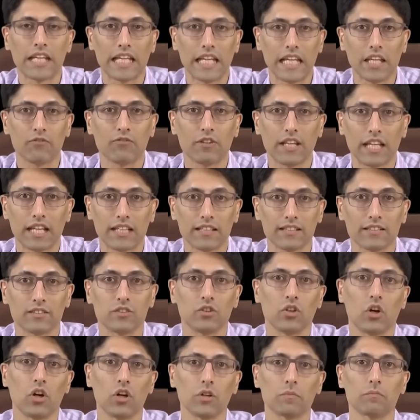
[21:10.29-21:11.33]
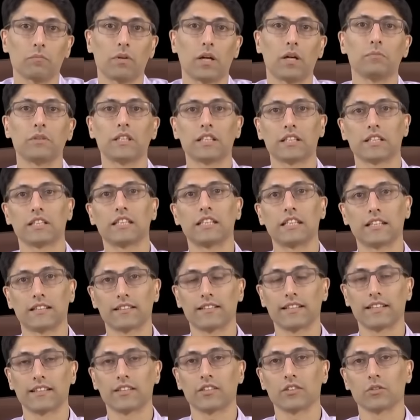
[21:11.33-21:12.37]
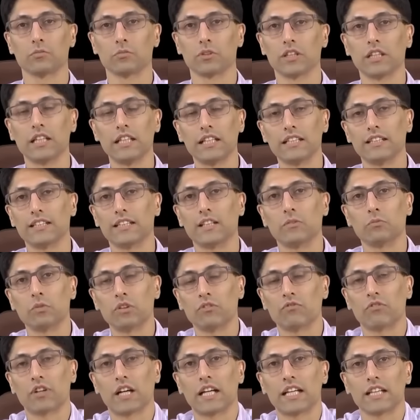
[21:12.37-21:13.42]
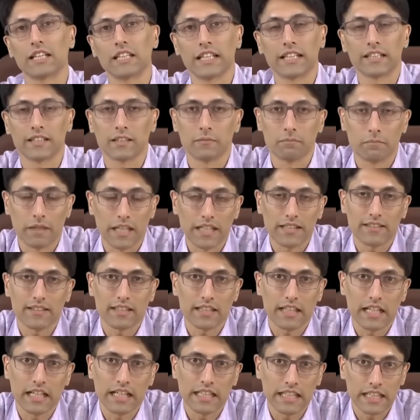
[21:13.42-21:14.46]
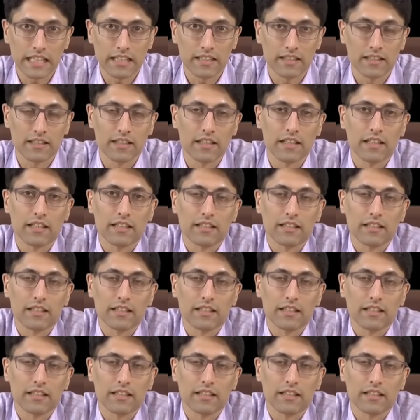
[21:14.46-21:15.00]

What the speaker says: If that is not publicly accessible, then we violate the basic idea